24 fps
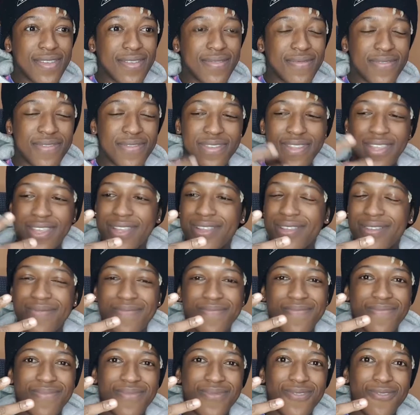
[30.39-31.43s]
which is like
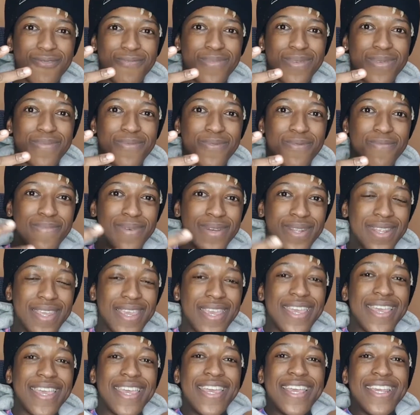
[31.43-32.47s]
two people, but
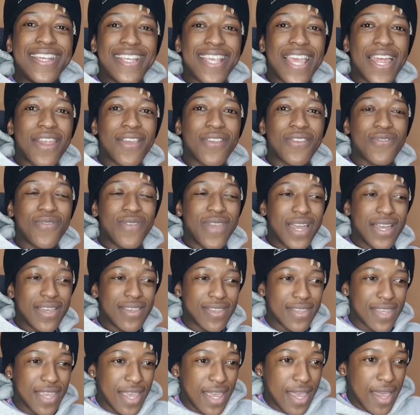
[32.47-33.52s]
shout out you guys.